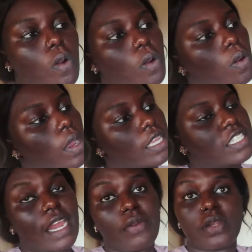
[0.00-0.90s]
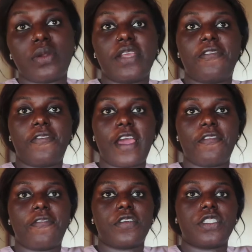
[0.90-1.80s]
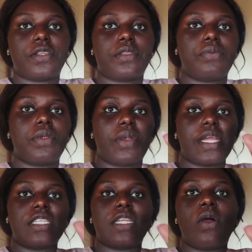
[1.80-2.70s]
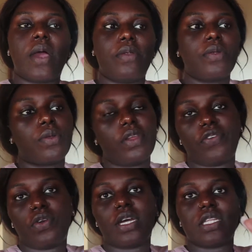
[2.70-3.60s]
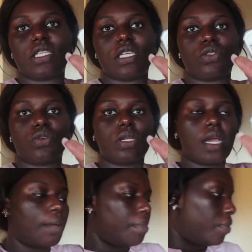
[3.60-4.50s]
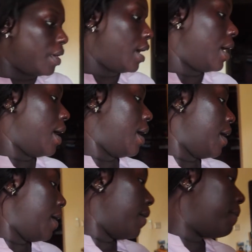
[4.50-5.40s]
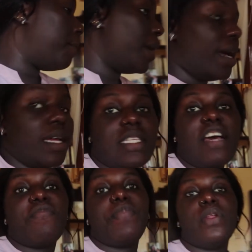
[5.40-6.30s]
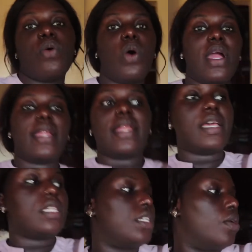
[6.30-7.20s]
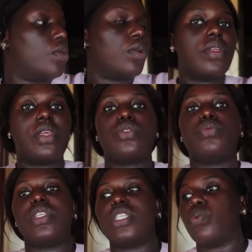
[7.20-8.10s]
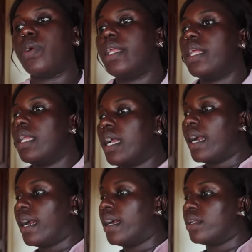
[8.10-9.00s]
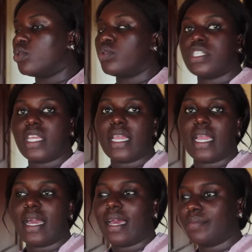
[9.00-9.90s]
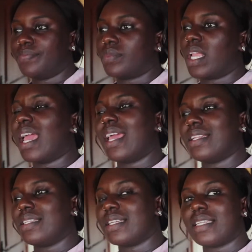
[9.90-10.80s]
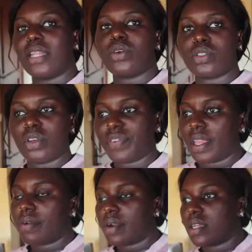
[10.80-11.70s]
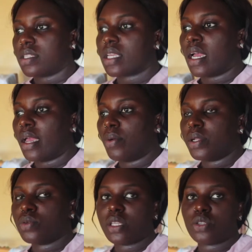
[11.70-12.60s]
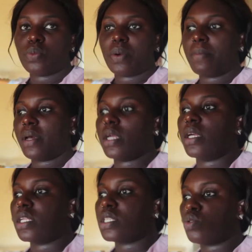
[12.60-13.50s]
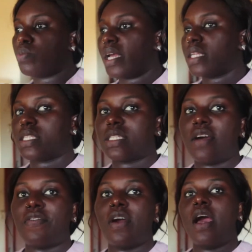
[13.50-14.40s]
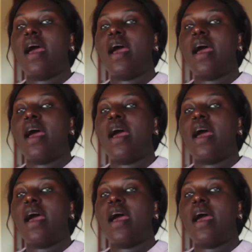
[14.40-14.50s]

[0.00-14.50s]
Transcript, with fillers: oh it's currently 5:43 right now i don't know if you can see it on camera but i've been organizing clothes which we are uh, to take um, i did a lot of errands i went to the supermarket to buy stuff